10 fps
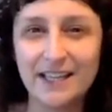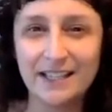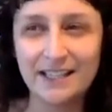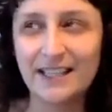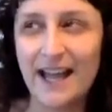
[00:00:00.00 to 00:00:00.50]

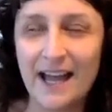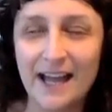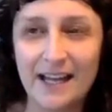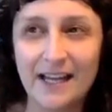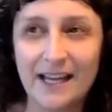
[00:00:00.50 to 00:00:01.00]

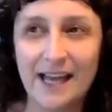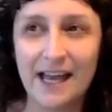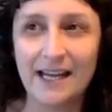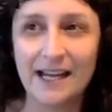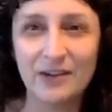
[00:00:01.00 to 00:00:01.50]
yeah,
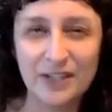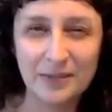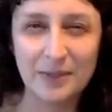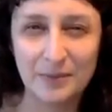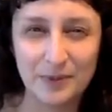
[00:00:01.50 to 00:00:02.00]
and I don't
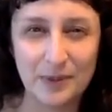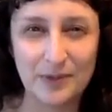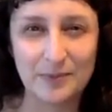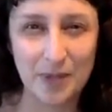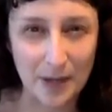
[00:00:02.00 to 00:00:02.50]
think people know
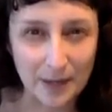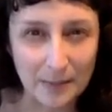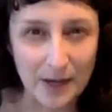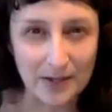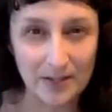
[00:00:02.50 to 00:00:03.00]
what I'm talking
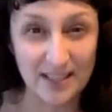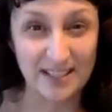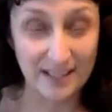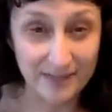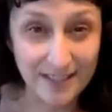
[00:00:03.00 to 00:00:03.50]
about
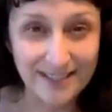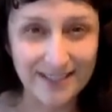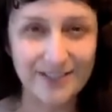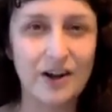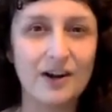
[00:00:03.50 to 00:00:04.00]
unless they've done
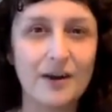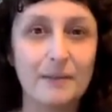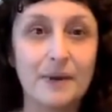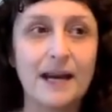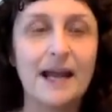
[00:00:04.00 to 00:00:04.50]
Solsara,
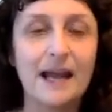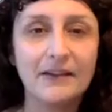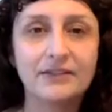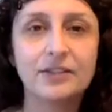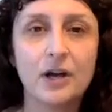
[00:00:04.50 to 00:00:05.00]
but I
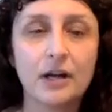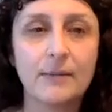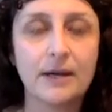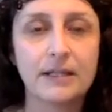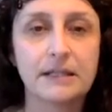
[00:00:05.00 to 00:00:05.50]
have to talk
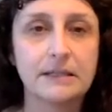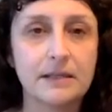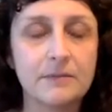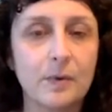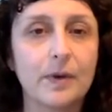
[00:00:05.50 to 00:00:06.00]
about it at
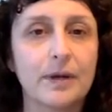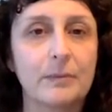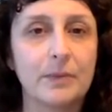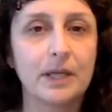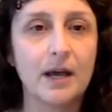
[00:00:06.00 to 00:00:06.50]
some
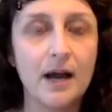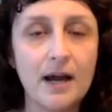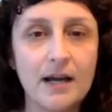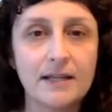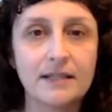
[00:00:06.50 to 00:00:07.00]
point
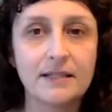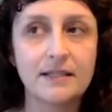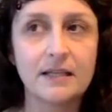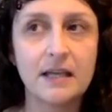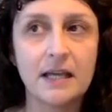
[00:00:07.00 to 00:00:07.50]

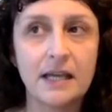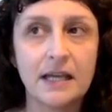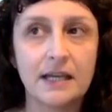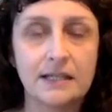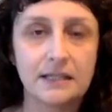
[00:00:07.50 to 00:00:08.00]
because
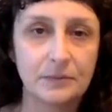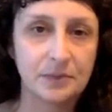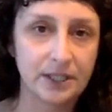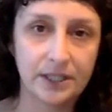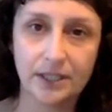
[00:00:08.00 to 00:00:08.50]
it's
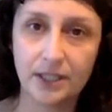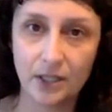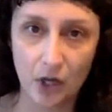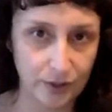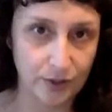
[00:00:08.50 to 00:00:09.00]
completely
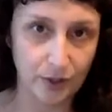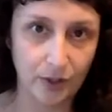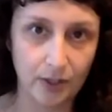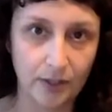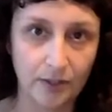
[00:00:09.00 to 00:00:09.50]

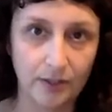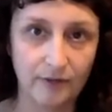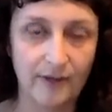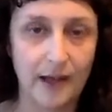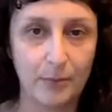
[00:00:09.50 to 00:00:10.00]
altered the
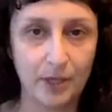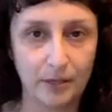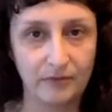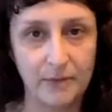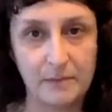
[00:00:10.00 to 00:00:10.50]
fabric
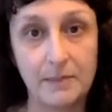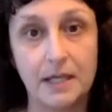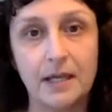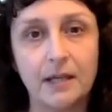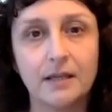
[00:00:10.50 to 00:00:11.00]
of my
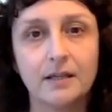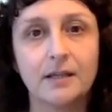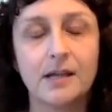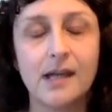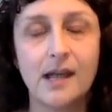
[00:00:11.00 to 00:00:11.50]
being.
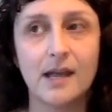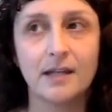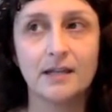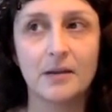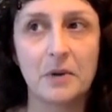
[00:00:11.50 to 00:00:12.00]

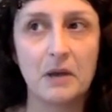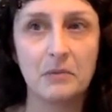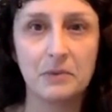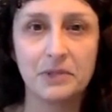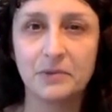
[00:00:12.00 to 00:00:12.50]
And I
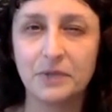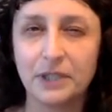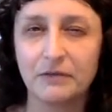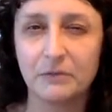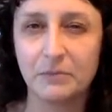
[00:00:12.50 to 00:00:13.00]
probably wouldn't
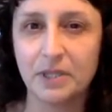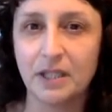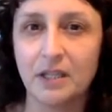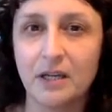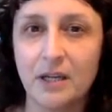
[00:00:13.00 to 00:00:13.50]
even
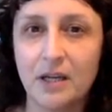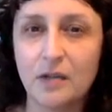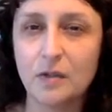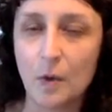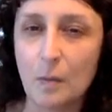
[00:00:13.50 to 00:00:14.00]
be
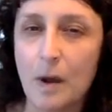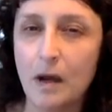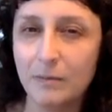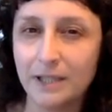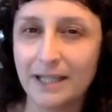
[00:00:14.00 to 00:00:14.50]
so
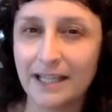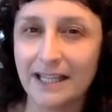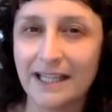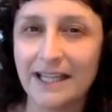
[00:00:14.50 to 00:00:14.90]
public